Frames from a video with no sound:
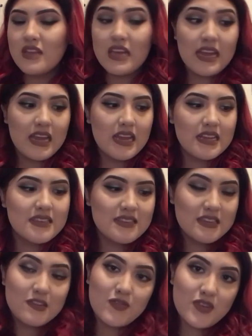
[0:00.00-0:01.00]
like, it's
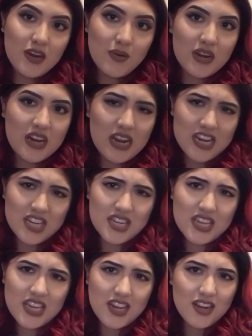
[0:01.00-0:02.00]
different when they're
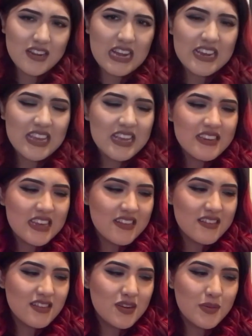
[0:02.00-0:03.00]
actually here. I think it
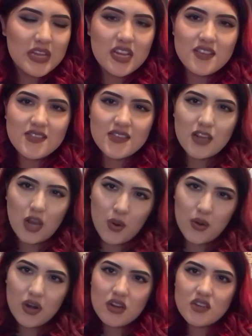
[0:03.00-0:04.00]
takes a little bit
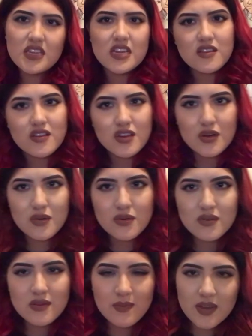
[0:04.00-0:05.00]
slower to get to know
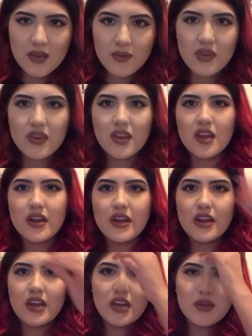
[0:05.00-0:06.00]
somebody when they're
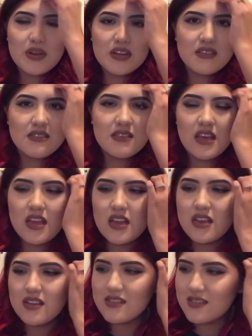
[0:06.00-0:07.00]
here, because
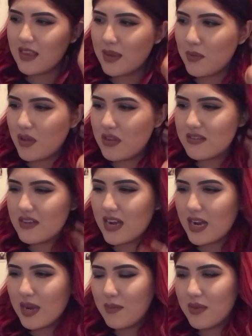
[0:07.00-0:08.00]
you see them all the
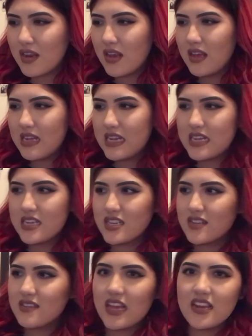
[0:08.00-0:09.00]
time and it
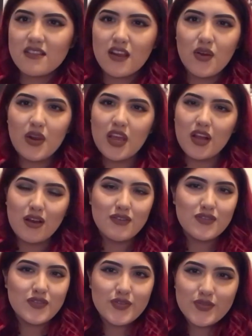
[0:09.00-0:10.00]
just kind of slowly
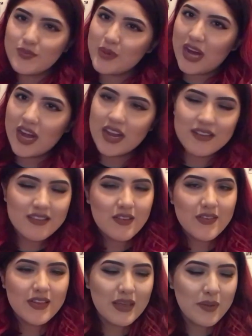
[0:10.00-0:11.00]
goes by and stuff
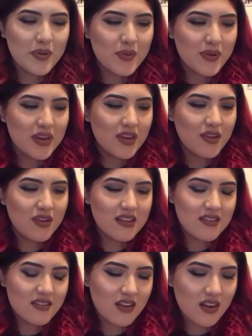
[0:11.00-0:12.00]
like that. But when you
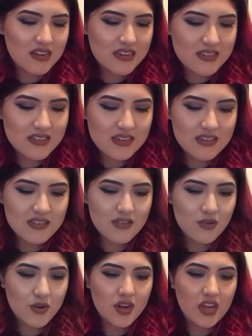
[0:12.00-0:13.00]
guys are long distance,
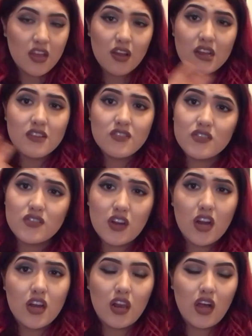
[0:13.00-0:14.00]
or like you guys just
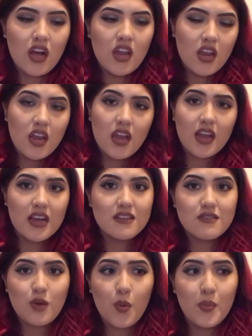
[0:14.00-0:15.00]
talk a lot, you
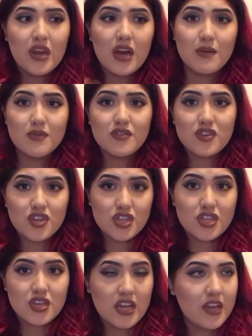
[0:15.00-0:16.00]
guys open up to each
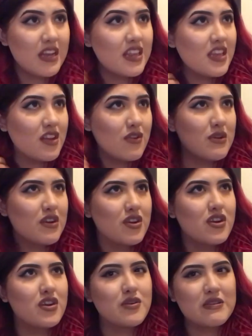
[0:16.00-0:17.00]
other, like, I think quicker
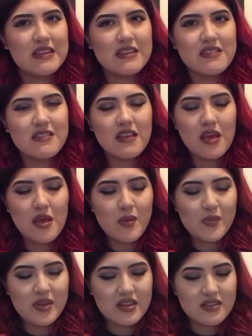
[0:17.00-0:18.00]
in a sense,
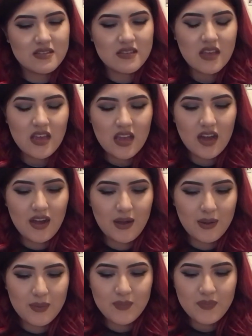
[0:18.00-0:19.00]
because
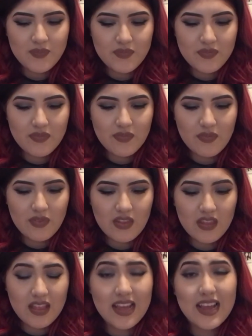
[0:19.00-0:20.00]

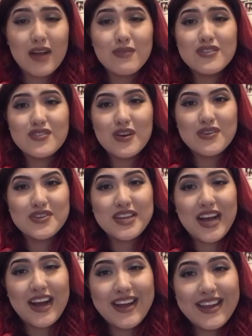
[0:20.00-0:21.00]
like, I was so
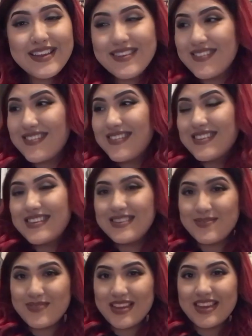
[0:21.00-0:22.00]
shy in
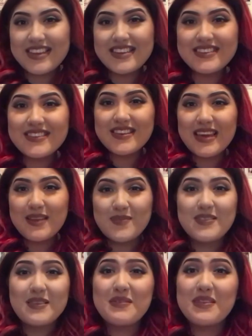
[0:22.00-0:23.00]
the beginning let him
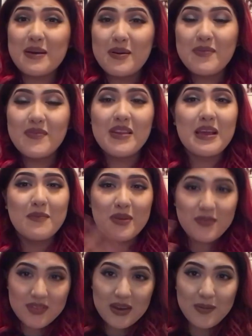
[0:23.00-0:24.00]
see without, like, me
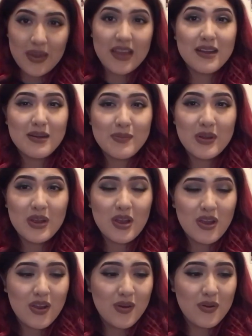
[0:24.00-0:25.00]
without makeup,
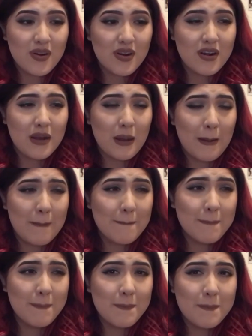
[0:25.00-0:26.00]
or
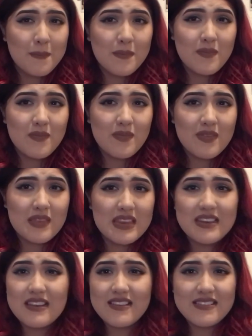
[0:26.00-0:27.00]

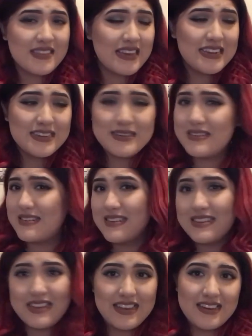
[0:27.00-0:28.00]
just, I did,
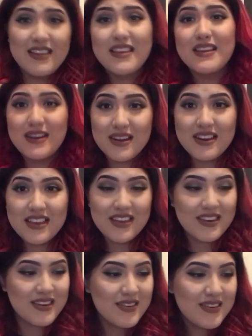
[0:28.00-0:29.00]
like, looking ugly, you
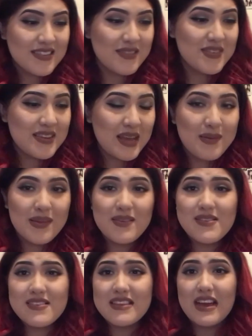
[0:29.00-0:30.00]
know, because every time he
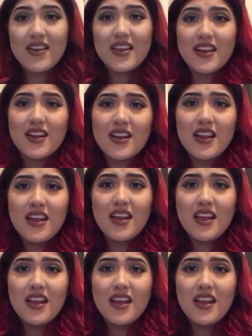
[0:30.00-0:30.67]
was down here,